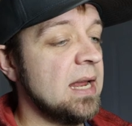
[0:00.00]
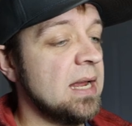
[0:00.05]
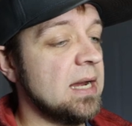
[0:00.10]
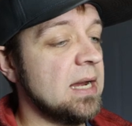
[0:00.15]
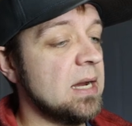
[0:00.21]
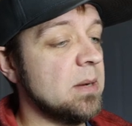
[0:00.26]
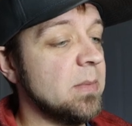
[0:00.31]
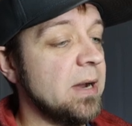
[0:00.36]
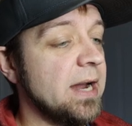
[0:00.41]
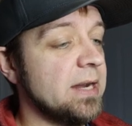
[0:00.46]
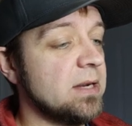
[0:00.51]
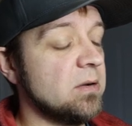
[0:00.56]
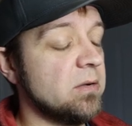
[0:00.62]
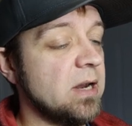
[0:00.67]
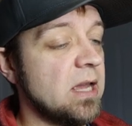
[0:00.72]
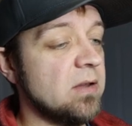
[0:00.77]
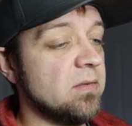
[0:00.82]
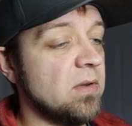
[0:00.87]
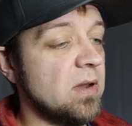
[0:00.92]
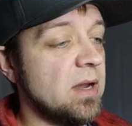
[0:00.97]
I don't
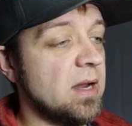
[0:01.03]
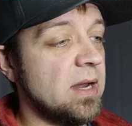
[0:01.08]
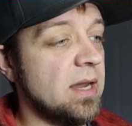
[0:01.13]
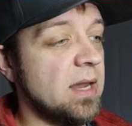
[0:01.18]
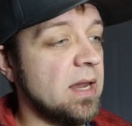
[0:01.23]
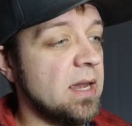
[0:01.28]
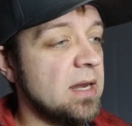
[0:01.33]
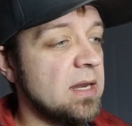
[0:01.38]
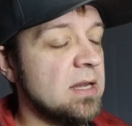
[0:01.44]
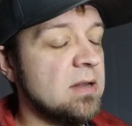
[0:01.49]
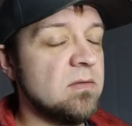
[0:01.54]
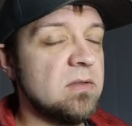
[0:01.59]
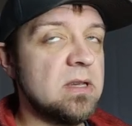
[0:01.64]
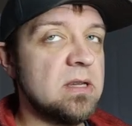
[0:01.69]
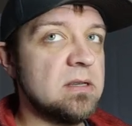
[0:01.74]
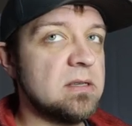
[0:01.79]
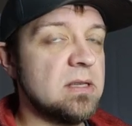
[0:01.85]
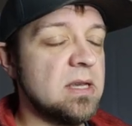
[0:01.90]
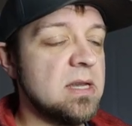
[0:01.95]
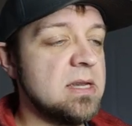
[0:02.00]
have any of
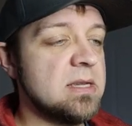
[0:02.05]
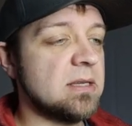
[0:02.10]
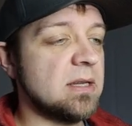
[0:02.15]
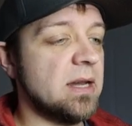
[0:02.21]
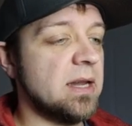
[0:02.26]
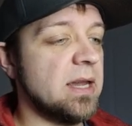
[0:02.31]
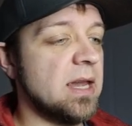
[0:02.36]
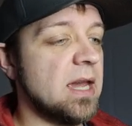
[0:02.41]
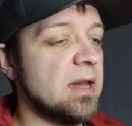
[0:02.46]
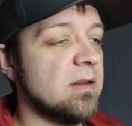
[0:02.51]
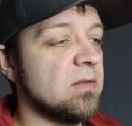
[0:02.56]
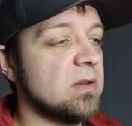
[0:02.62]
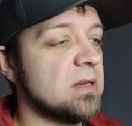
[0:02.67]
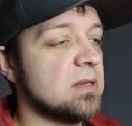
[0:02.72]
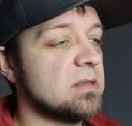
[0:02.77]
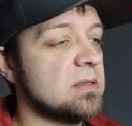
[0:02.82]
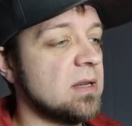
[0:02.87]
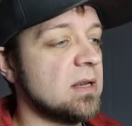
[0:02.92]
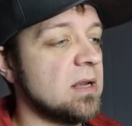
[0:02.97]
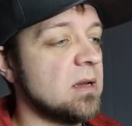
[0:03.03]
these things. I have
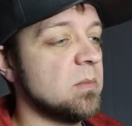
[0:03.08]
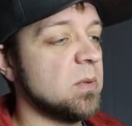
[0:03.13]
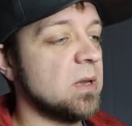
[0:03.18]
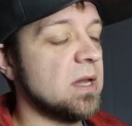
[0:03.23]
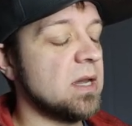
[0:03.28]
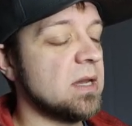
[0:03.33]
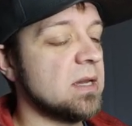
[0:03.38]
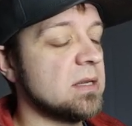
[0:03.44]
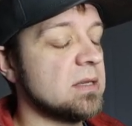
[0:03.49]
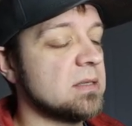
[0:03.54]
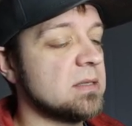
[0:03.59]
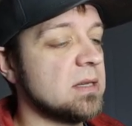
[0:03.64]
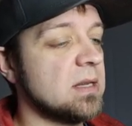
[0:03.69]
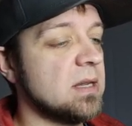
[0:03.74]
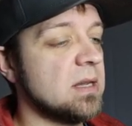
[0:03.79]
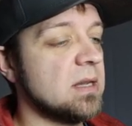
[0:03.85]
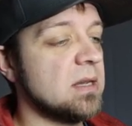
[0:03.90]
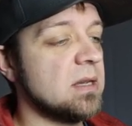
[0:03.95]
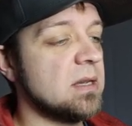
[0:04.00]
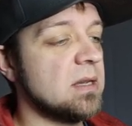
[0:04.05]
it set up as
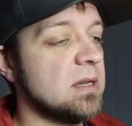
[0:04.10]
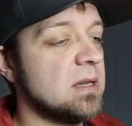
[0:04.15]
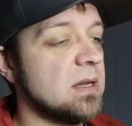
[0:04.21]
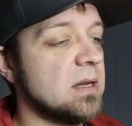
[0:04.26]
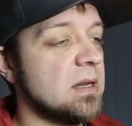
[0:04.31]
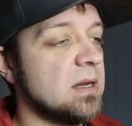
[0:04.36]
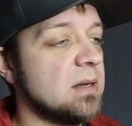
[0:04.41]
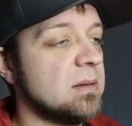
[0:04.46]
a,